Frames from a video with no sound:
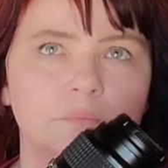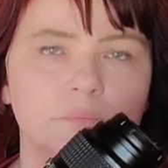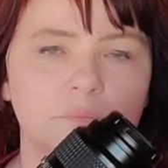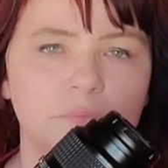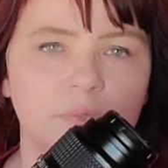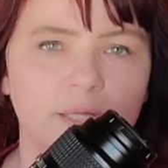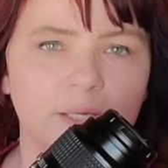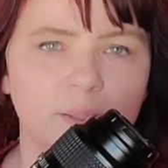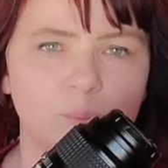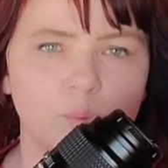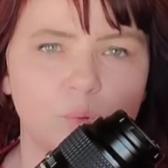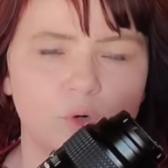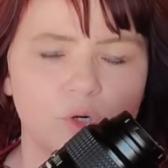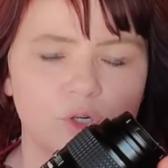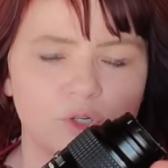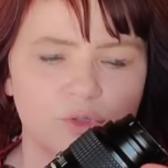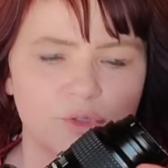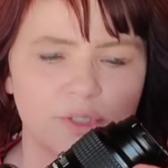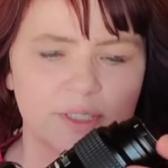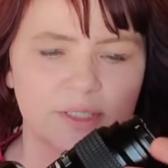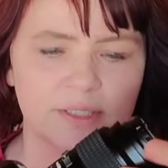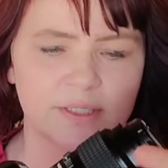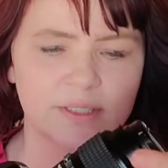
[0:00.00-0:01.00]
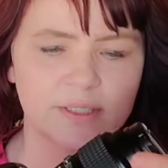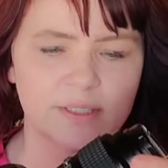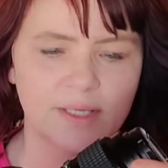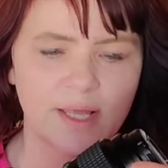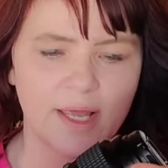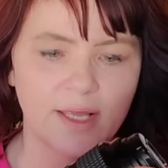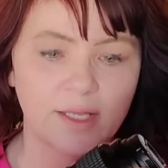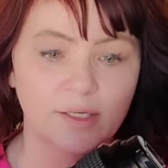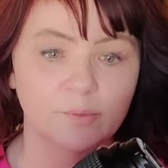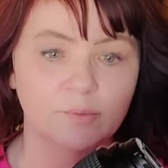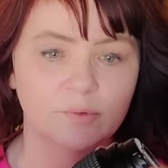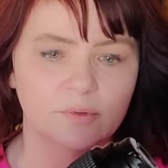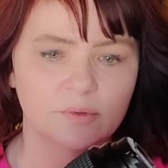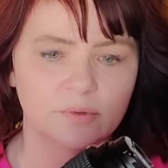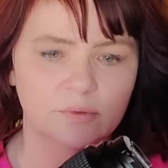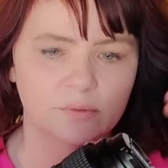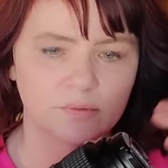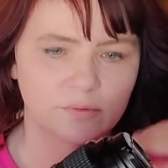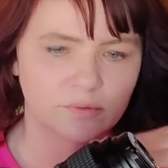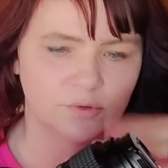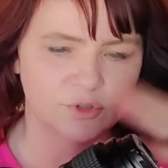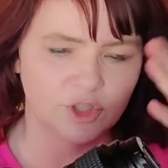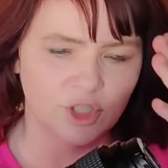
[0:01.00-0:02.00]
like portraits,
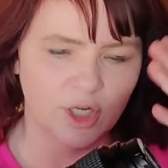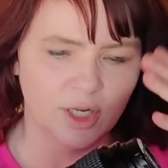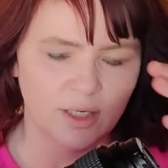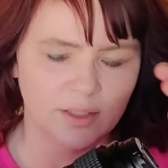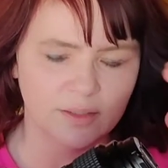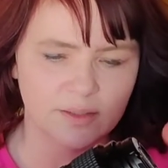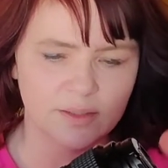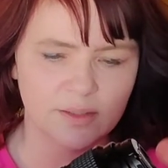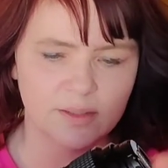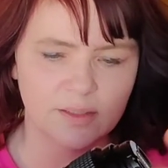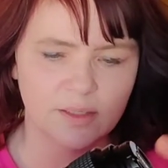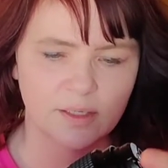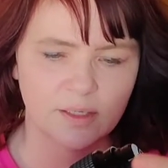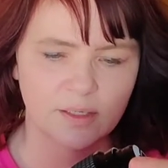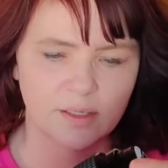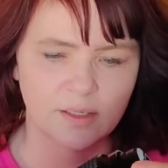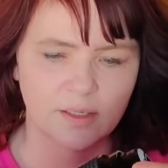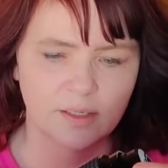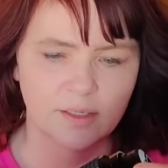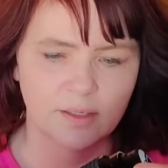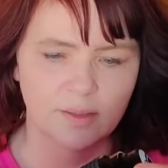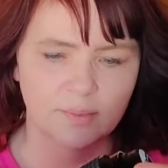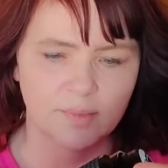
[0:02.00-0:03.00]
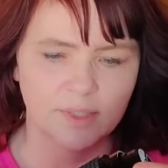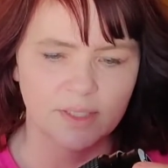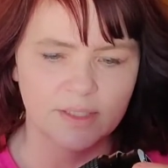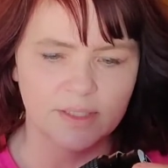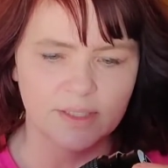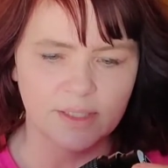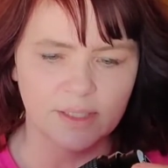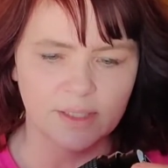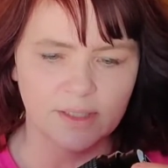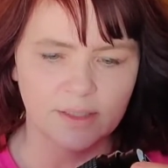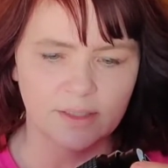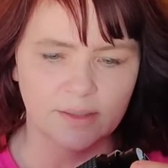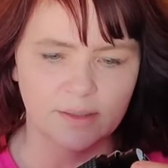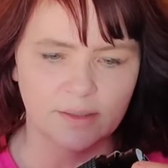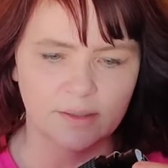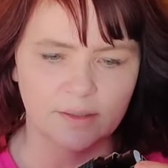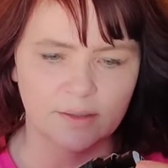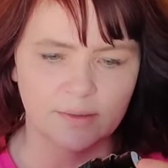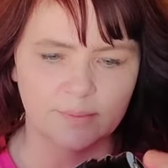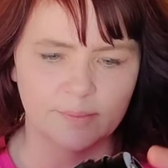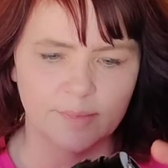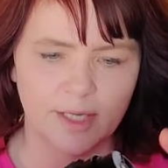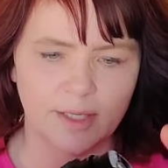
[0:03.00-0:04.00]
headshots, basically,
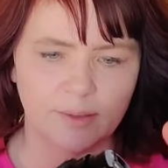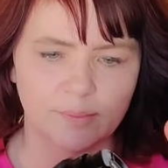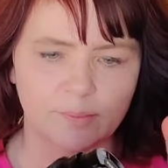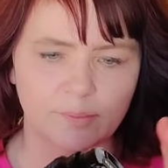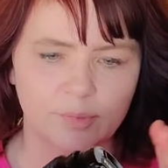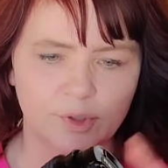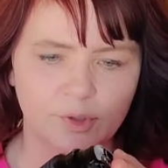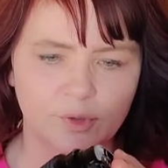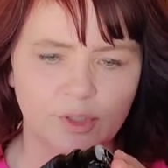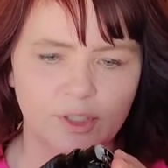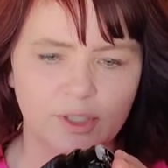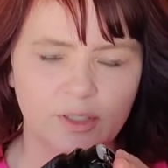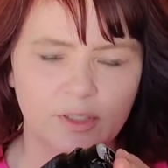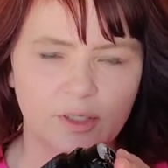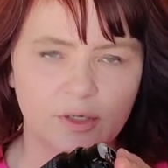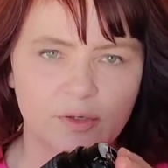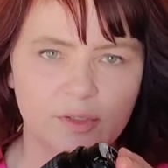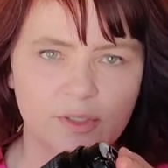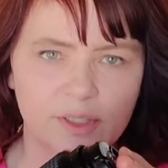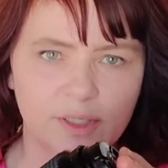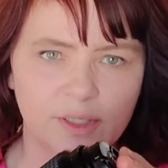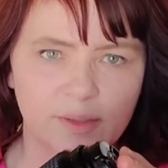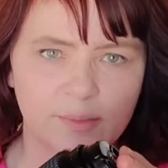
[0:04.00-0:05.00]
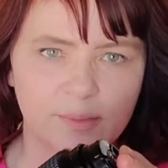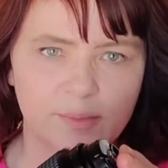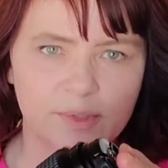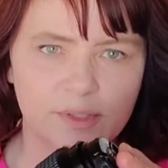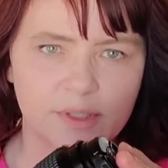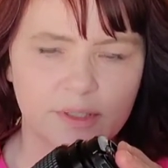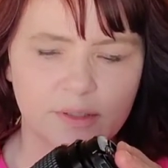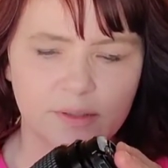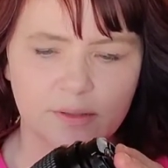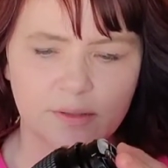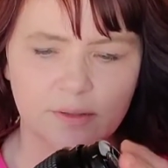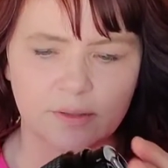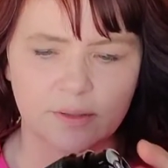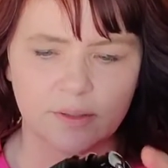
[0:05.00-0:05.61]
and beauty close-ups.